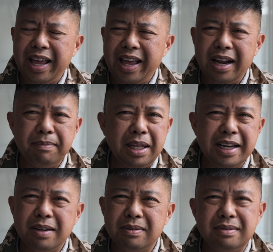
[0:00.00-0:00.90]
And I'm
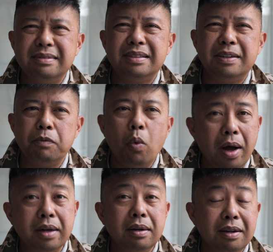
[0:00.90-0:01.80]
like,
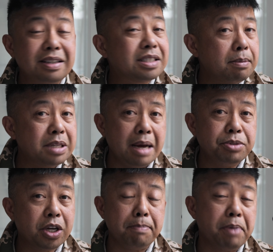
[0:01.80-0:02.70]
one,
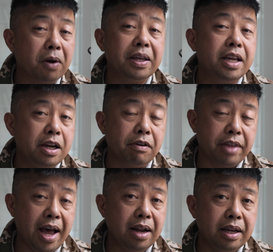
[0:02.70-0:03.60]
sometimes you can barely hear
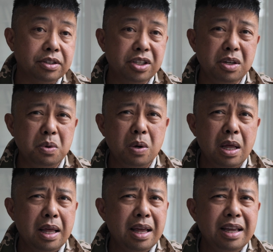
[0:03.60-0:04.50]
that, and two,
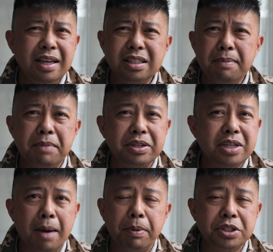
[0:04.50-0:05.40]
it's a
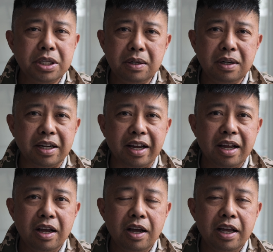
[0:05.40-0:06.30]
missed opportunity.
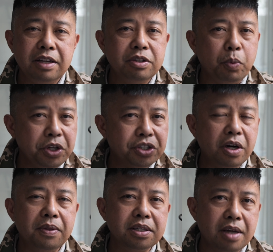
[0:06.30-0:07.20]
When you
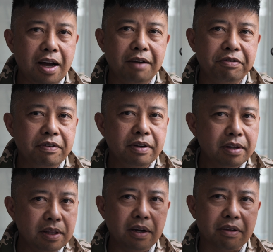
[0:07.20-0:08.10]
turn this off,
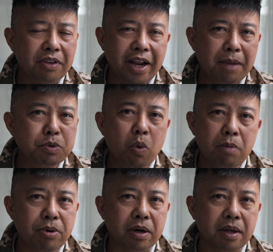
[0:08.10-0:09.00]
look, the name's
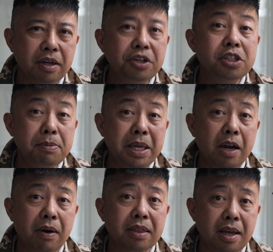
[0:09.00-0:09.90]
Warbird. You should be
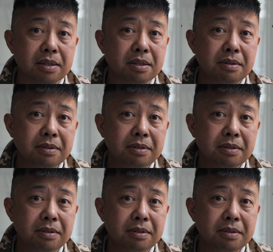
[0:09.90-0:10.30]
hearing this.